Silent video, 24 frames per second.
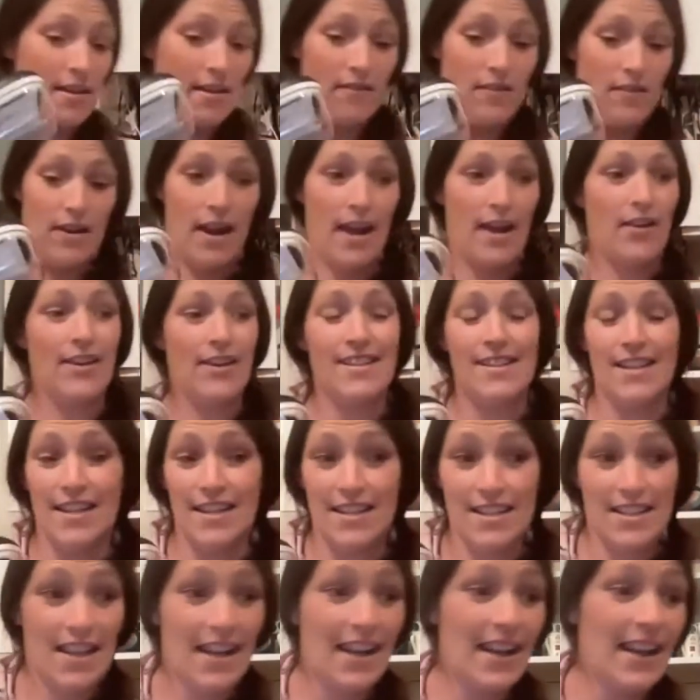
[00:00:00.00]
7, 8, 9, 10,
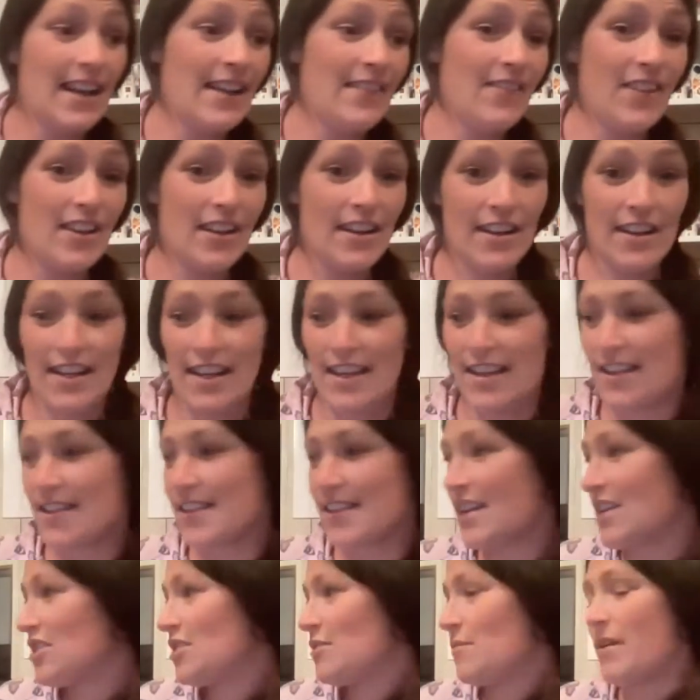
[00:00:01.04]
11, and there's
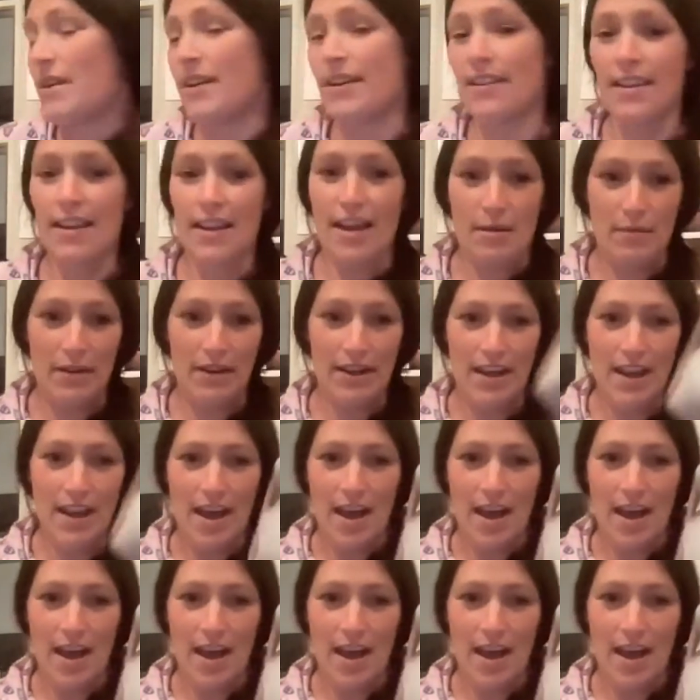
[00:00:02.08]
actually one in the cupboard.